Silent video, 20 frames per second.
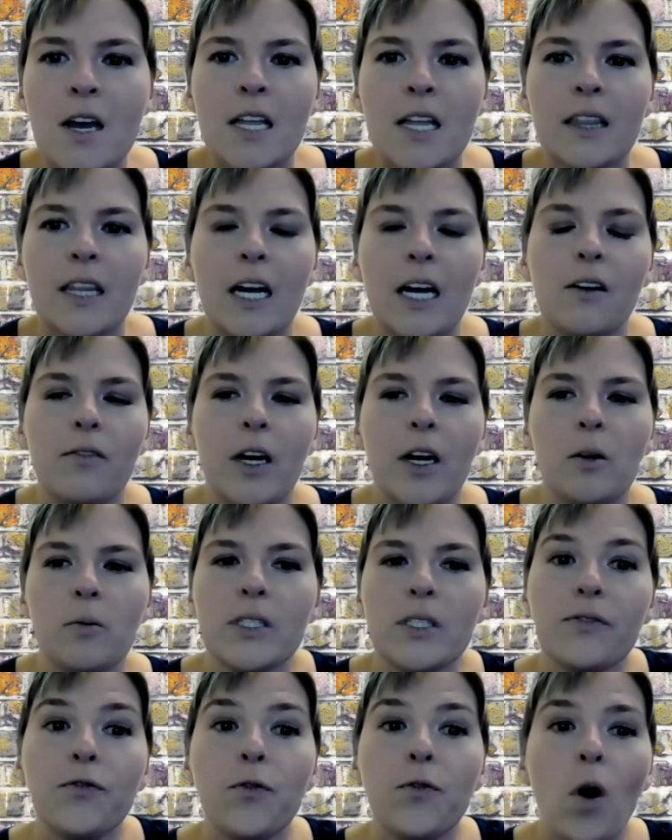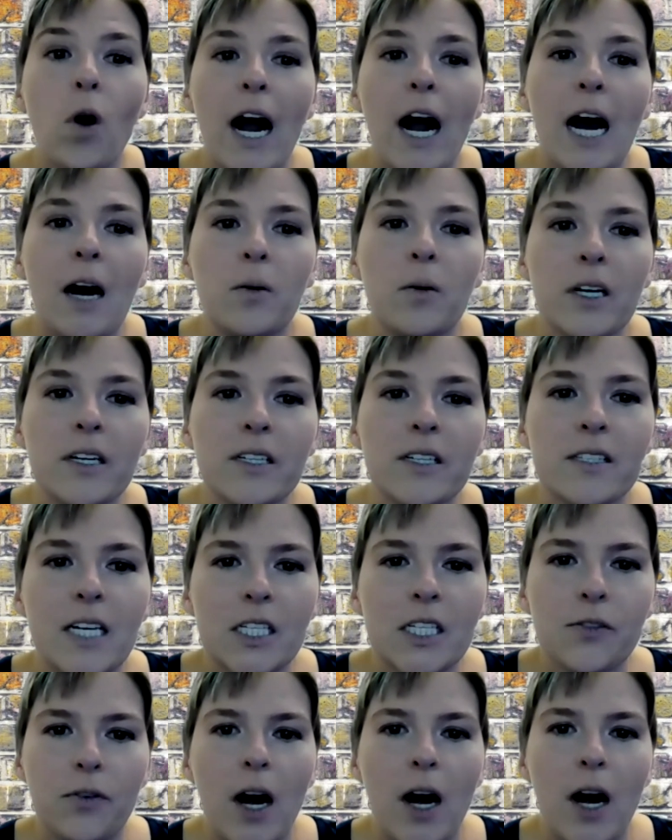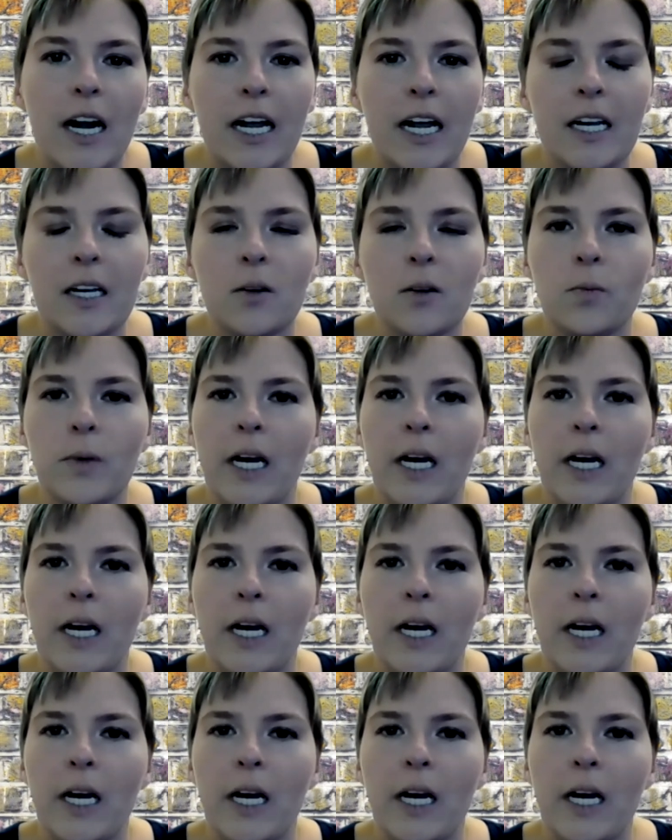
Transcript: That event was 4 hours last Friday. We